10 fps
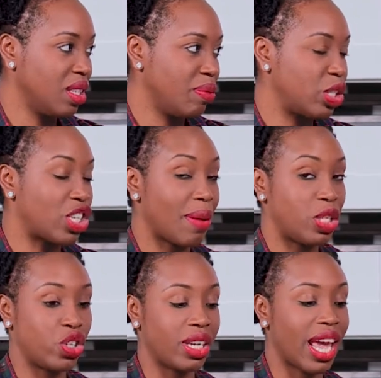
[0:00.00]
But so that
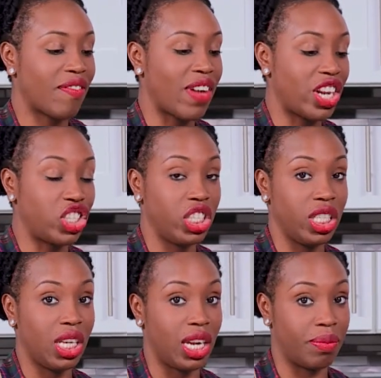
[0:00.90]
means you could get
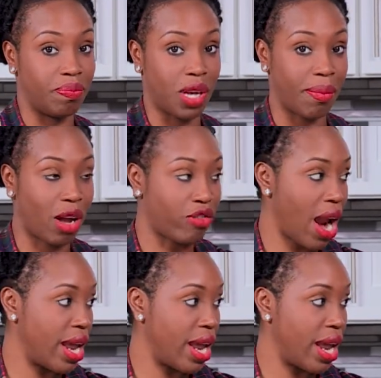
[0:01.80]
fettuccine and it come out red.